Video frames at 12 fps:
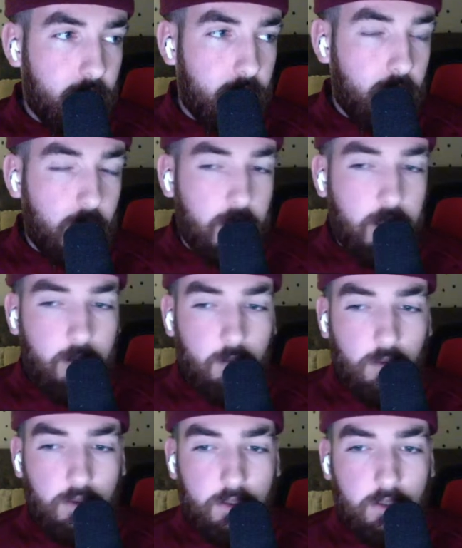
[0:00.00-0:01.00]
and that
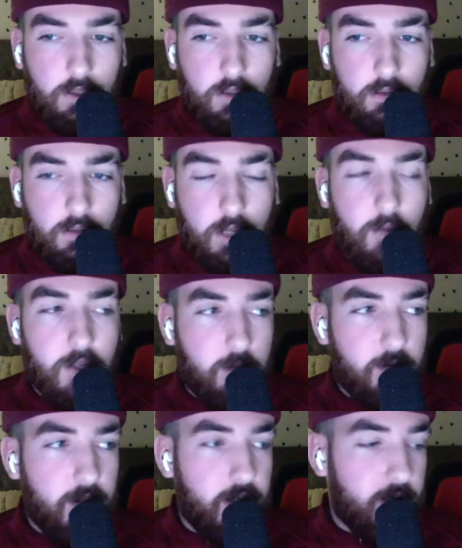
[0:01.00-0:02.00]
was
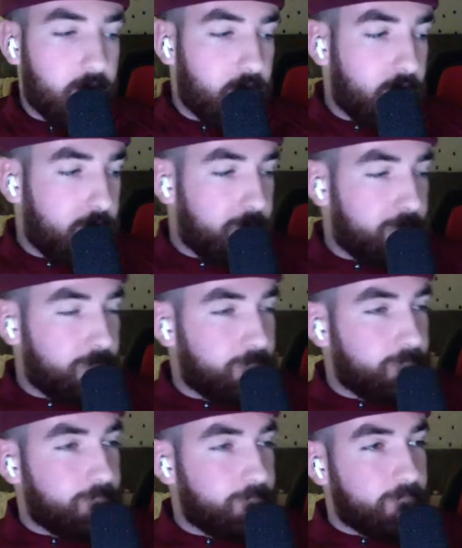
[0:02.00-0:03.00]
something else.
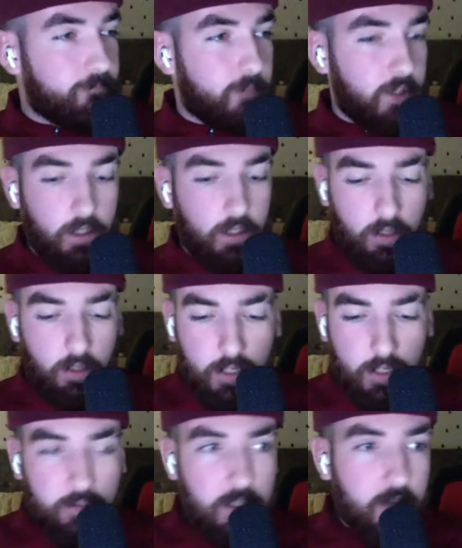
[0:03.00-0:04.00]
I didn't
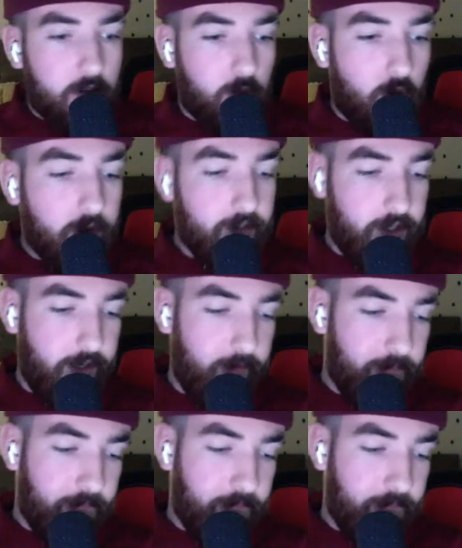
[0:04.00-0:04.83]
even get to watch it.